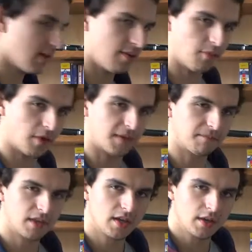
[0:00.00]
aren't we?
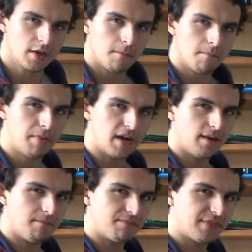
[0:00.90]

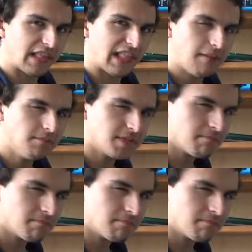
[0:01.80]
But the lambda